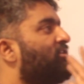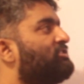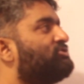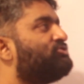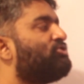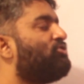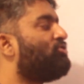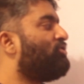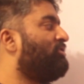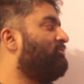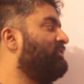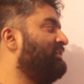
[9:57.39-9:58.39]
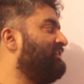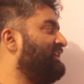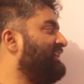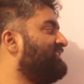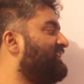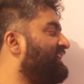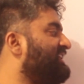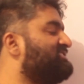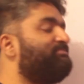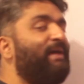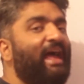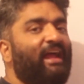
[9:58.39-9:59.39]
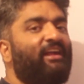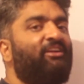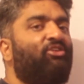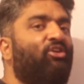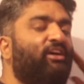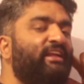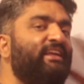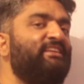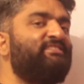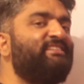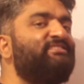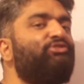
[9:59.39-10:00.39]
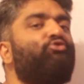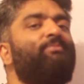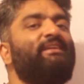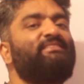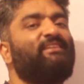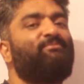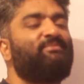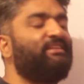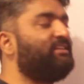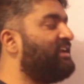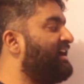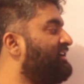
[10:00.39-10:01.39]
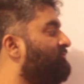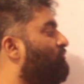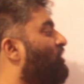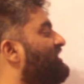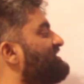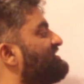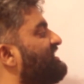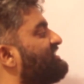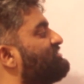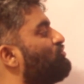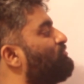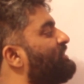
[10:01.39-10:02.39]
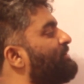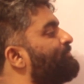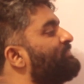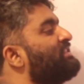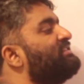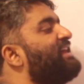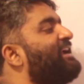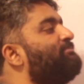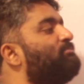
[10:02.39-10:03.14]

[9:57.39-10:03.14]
So either he is mad or he is assuming something, right? What is he assuming? That